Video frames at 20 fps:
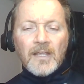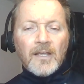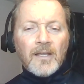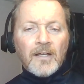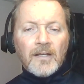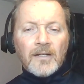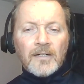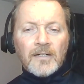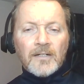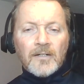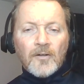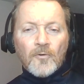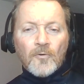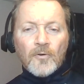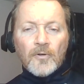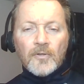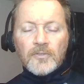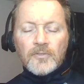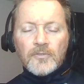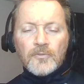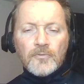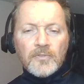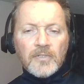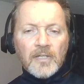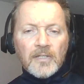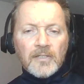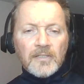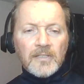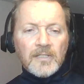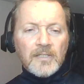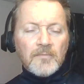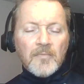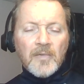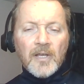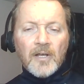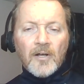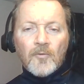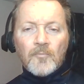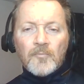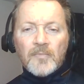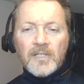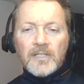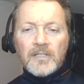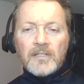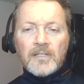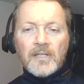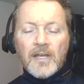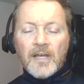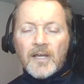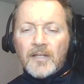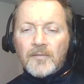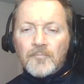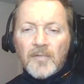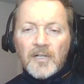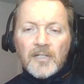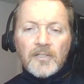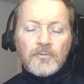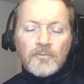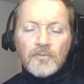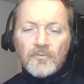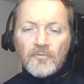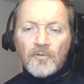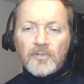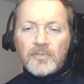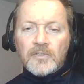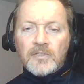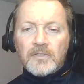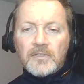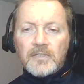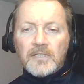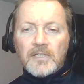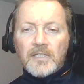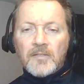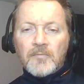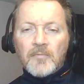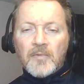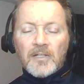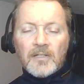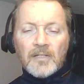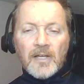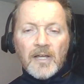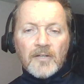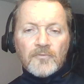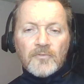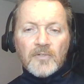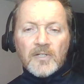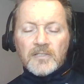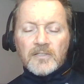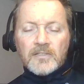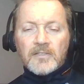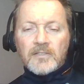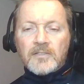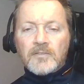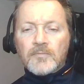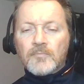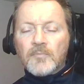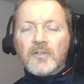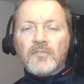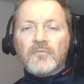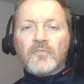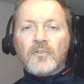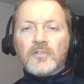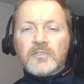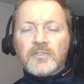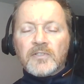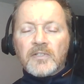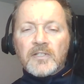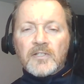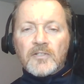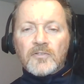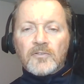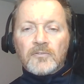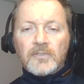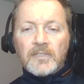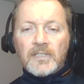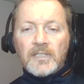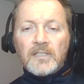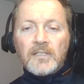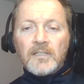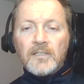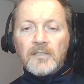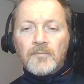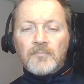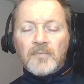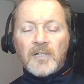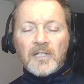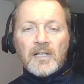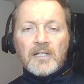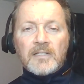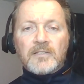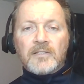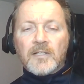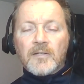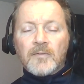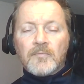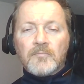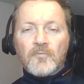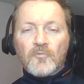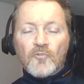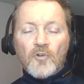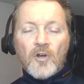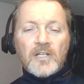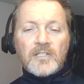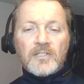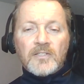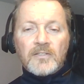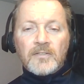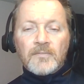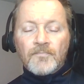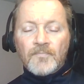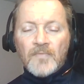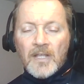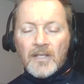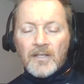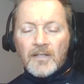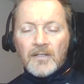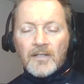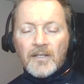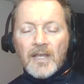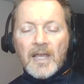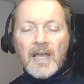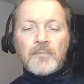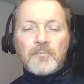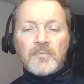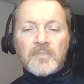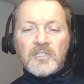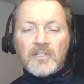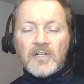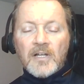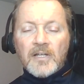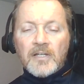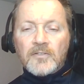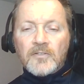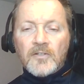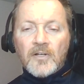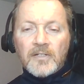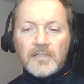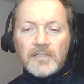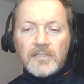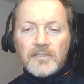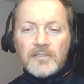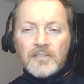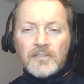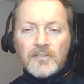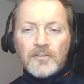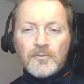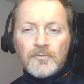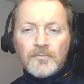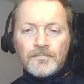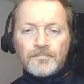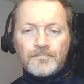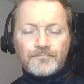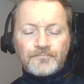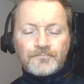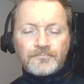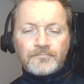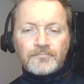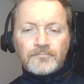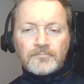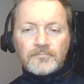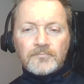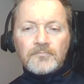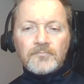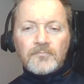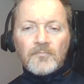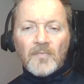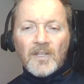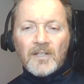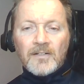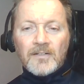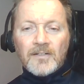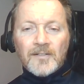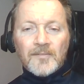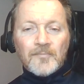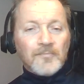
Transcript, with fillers: uh, or you can email me at my university email address. That's my first initial E, my last name Rawson at messiah.edu. Um,